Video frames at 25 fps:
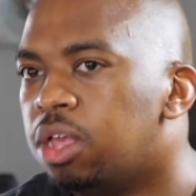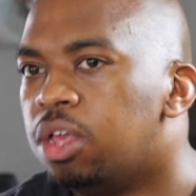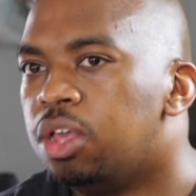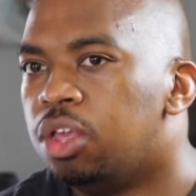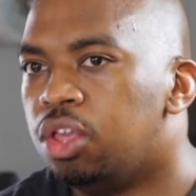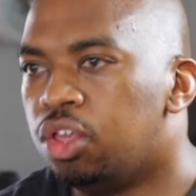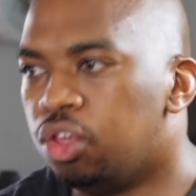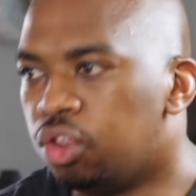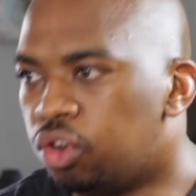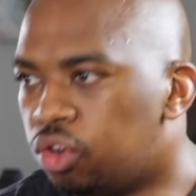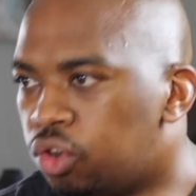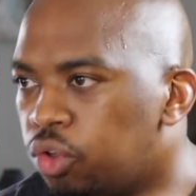
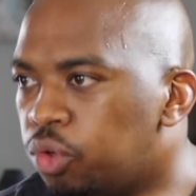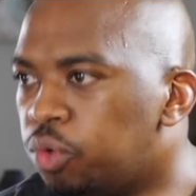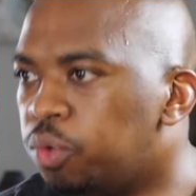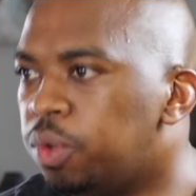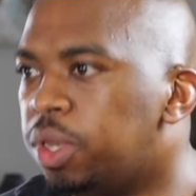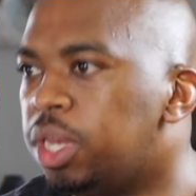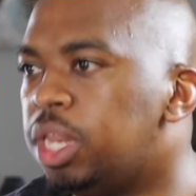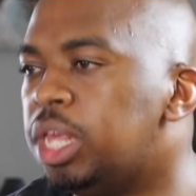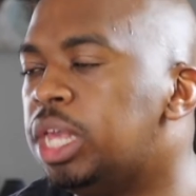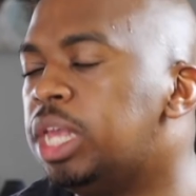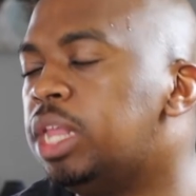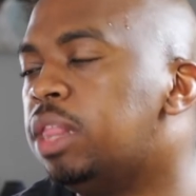You do
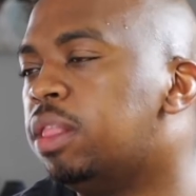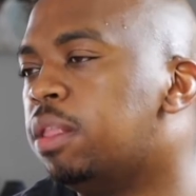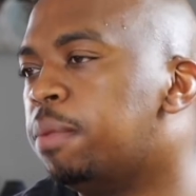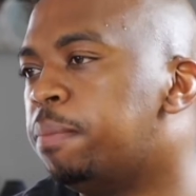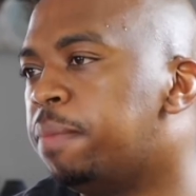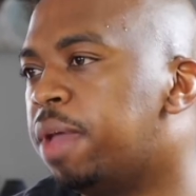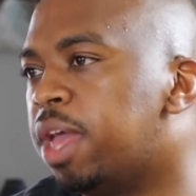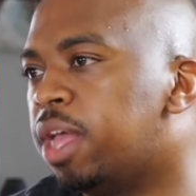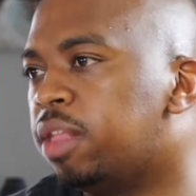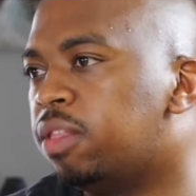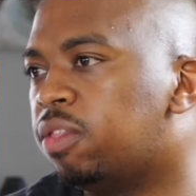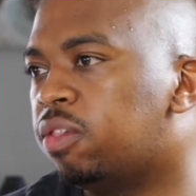need the
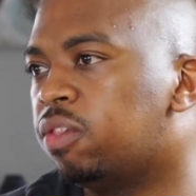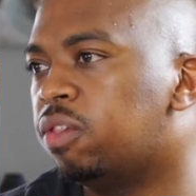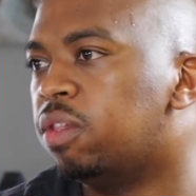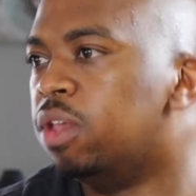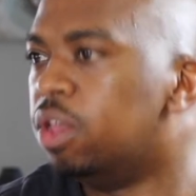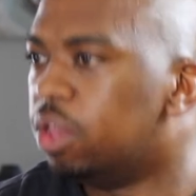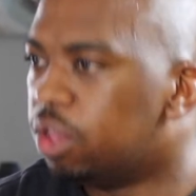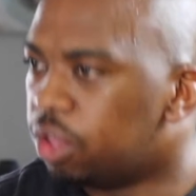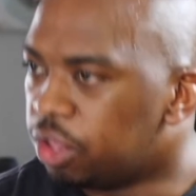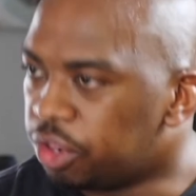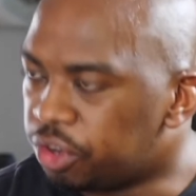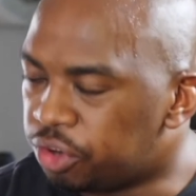maths,
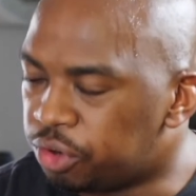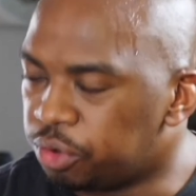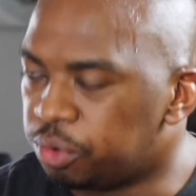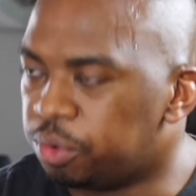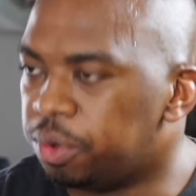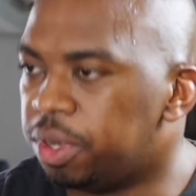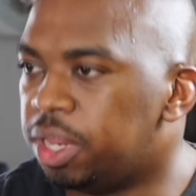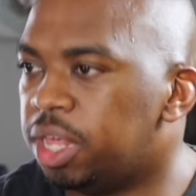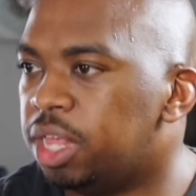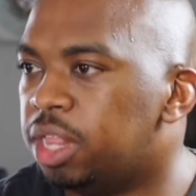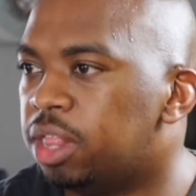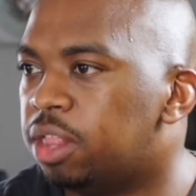you do
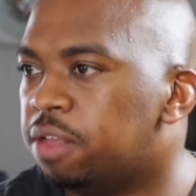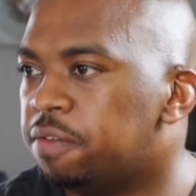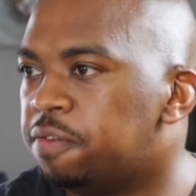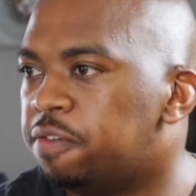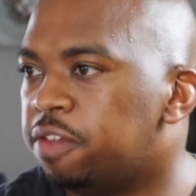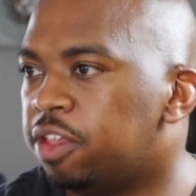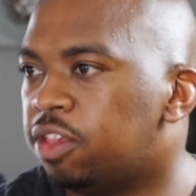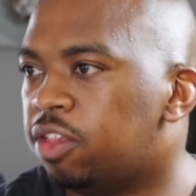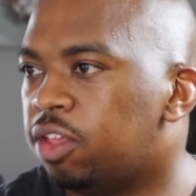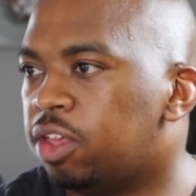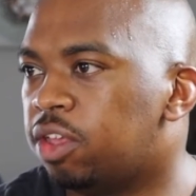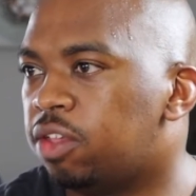need the
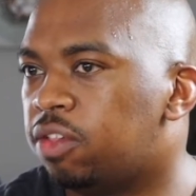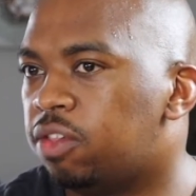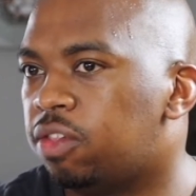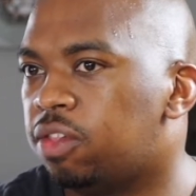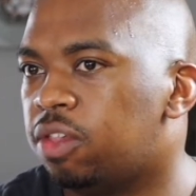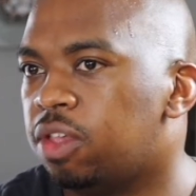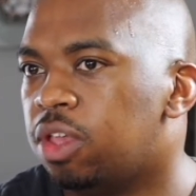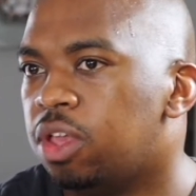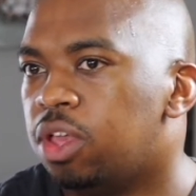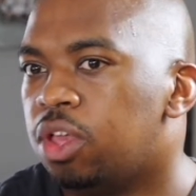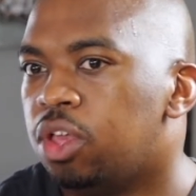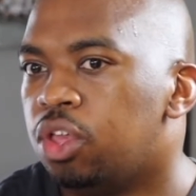
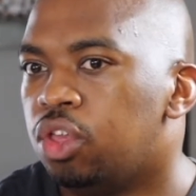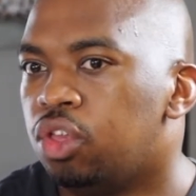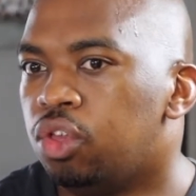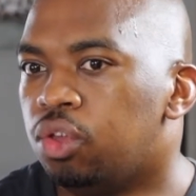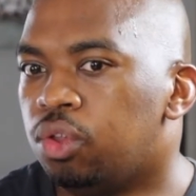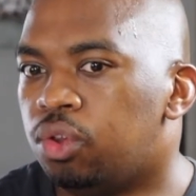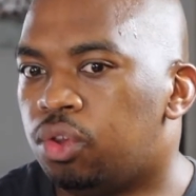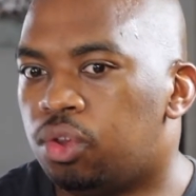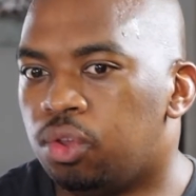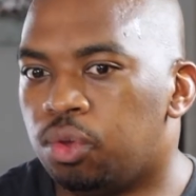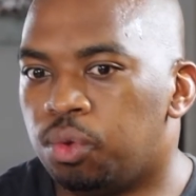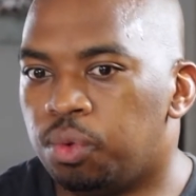physics, you
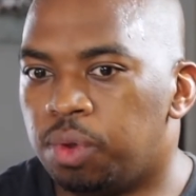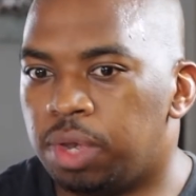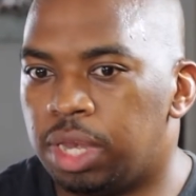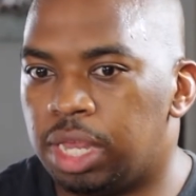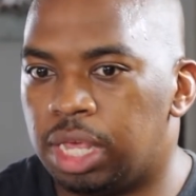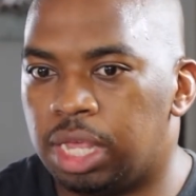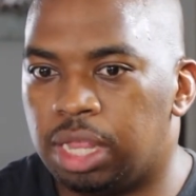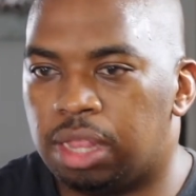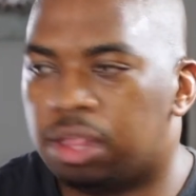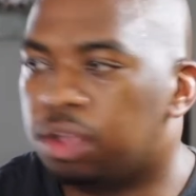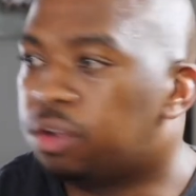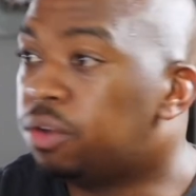do
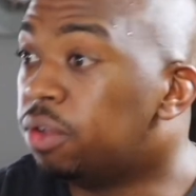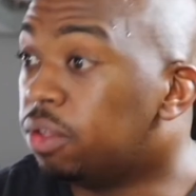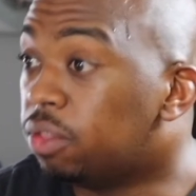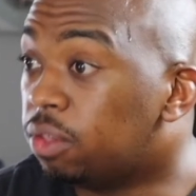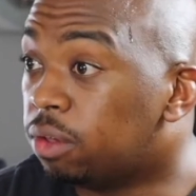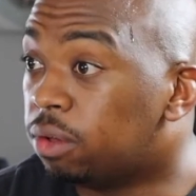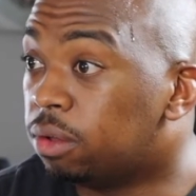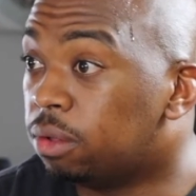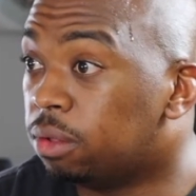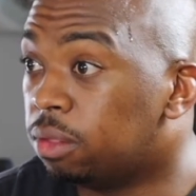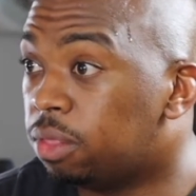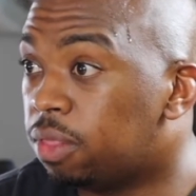need the
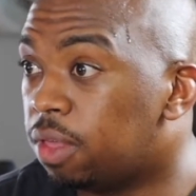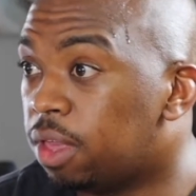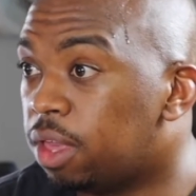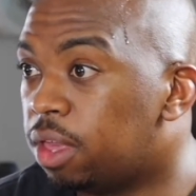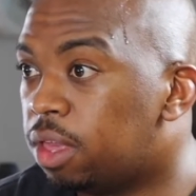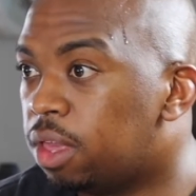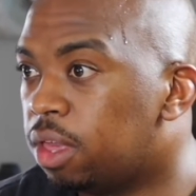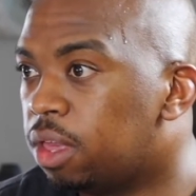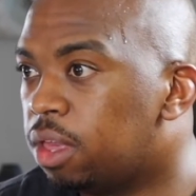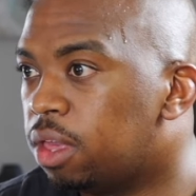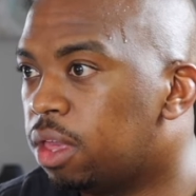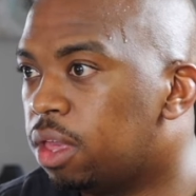critical
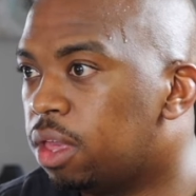thinking.